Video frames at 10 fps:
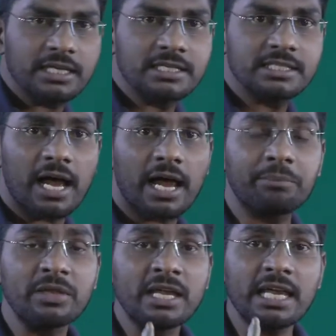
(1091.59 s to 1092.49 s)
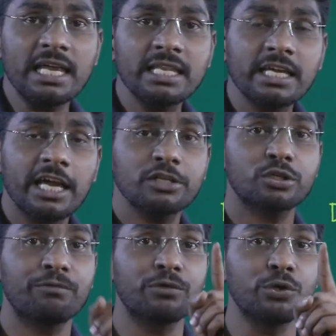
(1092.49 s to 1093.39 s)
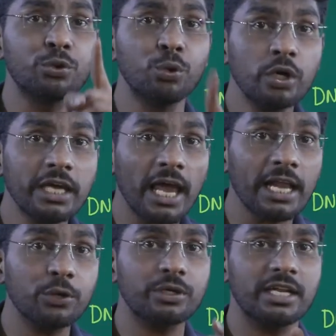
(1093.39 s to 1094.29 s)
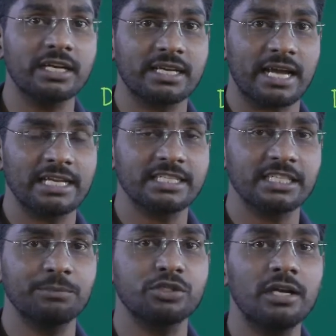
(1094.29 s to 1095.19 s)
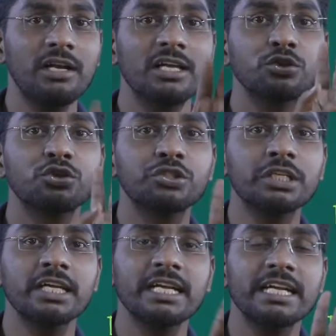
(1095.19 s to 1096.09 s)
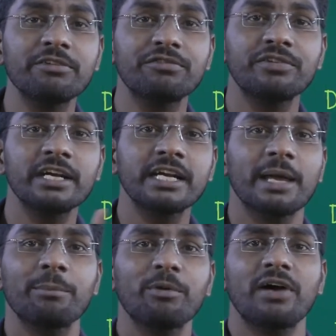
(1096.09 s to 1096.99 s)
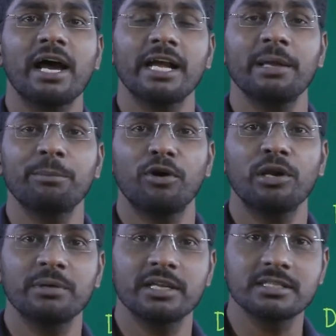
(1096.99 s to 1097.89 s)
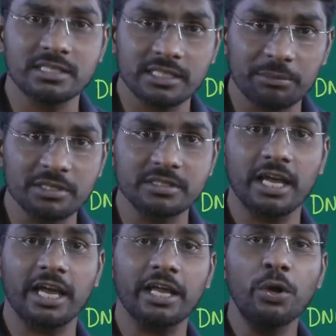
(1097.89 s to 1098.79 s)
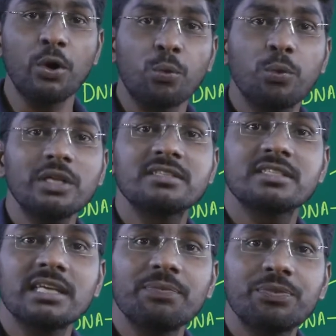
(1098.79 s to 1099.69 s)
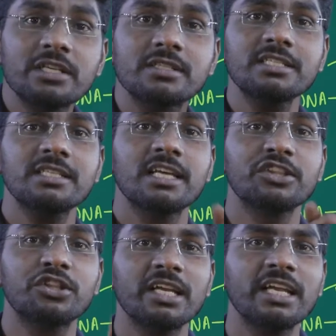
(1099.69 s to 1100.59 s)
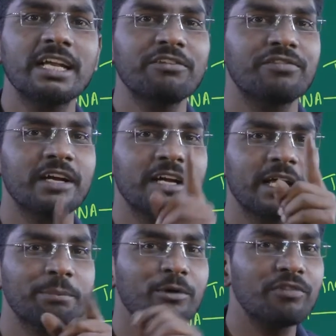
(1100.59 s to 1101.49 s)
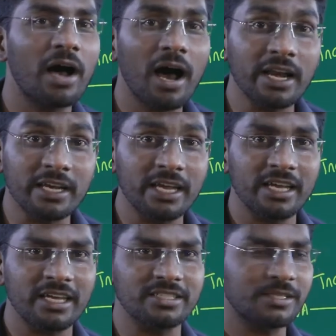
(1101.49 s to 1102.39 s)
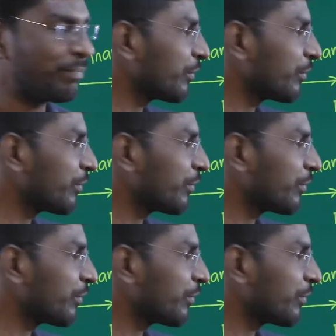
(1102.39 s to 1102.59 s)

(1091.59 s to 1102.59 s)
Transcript: enzyme, in case of eukaryotic transcription, three different type of R N A polymerase enzyme is there. With synthesis, three different type of R N As.